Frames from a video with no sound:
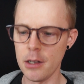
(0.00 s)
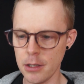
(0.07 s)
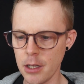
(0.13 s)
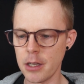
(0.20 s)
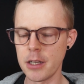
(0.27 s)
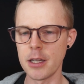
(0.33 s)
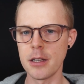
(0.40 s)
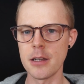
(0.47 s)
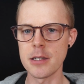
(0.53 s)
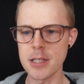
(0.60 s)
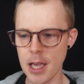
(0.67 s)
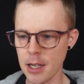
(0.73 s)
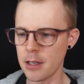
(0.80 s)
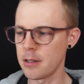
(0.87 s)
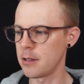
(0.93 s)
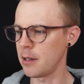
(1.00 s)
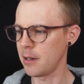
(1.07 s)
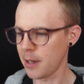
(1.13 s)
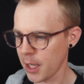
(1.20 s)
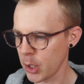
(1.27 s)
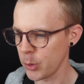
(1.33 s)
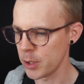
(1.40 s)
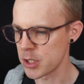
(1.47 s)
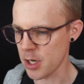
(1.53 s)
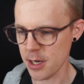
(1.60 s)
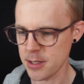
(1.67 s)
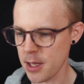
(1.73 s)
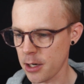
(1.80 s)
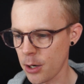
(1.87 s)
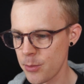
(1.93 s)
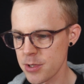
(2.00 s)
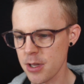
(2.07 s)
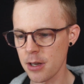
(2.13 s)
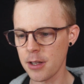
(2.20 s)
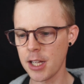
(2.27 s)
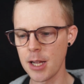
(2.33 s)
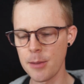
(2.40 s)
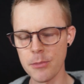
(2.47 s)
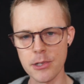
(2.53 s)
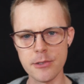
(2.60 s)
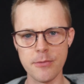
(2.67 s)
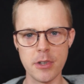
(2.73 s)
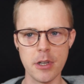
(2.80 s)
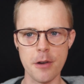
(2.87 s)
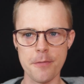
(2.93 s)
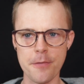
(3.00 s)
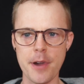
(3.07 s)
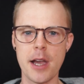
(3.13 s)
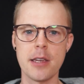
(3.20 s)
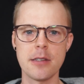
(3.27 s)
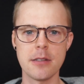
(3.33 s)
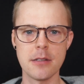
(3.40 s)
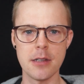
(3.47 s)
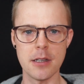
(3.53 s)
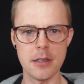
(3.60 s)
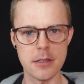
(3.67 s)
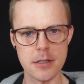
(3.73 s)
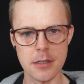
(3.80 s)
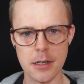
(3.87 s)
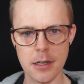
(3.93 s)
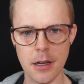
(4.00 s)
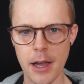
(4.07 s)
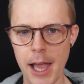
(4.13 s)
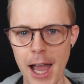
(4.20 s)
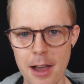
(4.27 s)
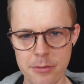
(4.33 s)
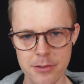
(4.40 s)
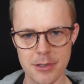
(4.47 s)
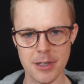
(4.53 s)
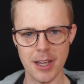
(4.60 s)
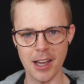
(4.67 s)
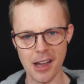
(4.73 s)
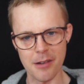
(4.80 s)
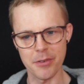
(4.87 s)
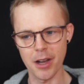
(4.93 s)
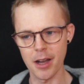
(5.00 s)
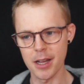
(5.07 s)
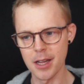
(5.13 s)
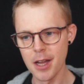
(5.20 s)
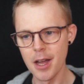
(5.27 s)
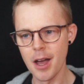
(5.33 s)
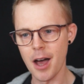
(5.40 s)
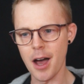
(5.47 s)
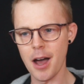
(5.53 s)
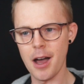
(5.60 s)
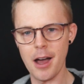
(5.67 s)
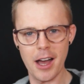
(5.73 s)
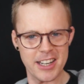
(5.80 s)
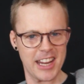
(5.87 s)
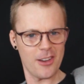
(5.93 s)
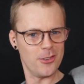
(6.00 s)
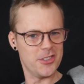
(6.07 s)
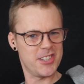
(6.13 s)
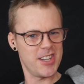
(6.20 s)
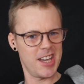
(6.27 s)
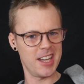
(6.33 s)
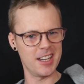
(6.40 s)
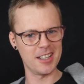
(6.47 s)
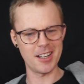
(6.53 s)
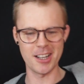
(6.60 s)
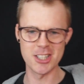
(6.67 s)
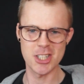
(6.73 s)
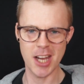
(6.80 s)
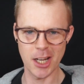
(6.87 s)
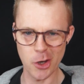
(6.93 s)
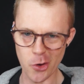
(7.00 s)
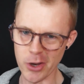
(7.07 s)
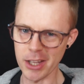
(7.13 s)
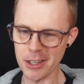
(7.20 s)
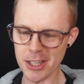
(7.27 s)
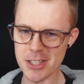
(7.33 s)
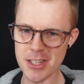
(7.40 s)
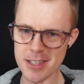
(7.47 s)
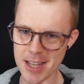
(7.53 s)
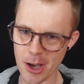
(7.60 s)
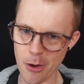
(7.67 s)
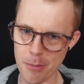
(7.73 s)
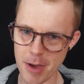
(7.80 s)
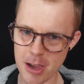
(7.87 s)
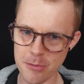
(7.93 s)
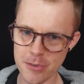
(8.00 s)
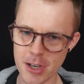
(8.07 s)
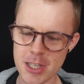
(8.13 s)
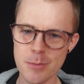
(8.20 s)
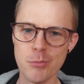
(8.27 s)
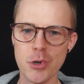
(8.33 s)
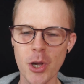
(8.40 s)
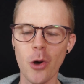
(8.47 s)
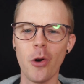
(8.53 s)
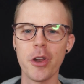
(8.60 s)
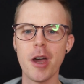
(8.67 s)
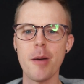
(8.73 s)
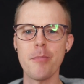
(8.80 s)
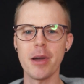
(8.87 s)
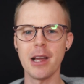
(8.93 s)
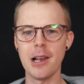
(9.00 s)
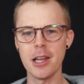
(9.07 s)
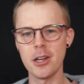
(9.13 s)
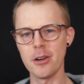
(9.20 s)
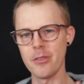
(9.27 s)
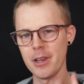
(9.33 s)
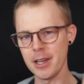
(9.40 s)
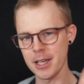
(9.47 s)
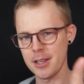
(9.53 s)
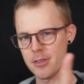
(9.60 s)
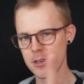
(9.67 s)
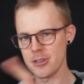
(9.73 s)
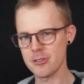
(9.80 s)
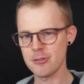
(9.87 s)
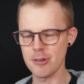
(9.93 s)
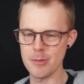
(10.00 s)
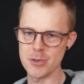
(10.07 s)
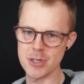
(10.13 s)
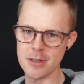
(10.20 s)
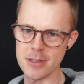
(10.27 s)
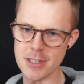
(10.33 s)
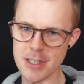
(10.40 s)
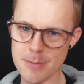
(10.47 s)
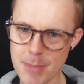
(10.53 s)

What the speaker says: learning a second language. I said I was going to keep this video fast, and I haven't, have I? Announcing Unchain Your English is out on May 1st. Pre-order by clicking on the link in the description. This is